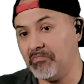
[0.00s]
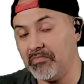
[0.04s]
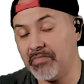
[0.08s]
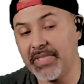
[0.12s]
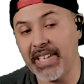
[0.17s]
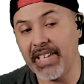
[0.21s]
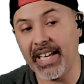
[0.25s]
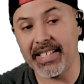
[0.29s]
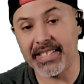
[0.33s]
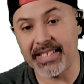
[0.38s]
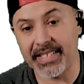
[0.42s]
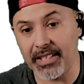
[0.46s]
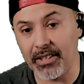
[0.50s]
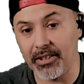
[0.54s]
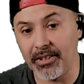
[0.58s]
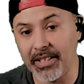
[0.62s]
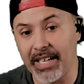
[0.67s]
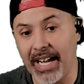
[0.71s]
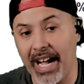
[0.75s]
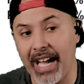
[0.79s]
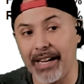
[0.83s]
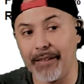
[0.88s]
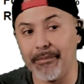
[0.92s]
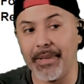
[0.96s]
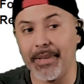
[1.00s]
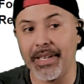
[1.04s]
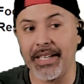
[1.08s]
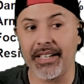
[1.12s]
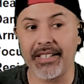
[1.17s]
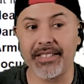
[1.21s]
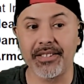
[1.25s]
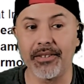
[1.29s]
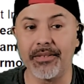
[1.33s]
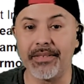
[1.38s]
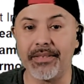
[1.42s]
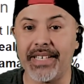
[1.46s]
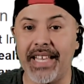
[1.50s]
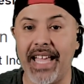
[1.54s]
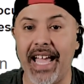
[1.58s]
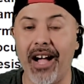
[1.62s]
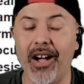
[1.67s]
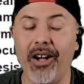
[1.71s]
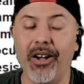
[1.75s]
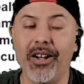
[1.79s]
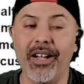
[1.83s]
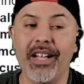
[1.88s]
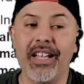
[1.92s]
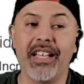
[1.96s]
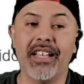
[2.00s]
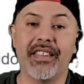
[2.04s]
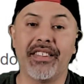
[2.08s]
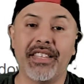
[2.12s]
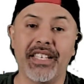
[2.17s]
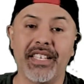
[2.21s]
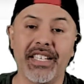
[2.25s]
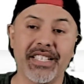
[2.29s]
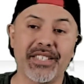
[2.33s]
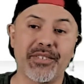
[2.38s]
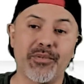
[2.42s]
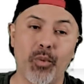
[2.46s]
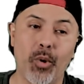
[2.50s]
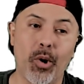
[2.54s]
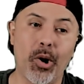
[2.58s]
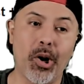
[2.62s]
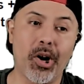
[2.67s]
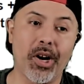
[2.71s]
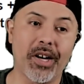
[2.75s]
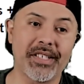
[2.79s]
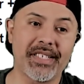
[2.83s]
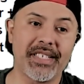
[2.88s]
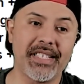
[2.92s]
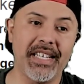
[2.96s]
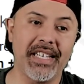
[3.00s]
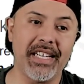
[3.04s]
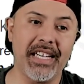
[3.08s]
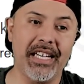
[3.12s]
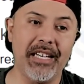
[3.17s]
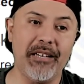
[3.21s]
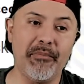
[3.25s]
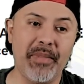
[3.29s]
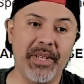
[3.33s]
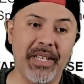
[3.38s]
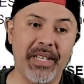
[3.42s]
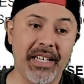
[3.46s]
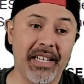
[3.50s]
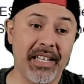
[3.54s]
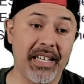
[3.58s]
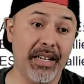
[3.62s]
they still got him in there. So now this war team,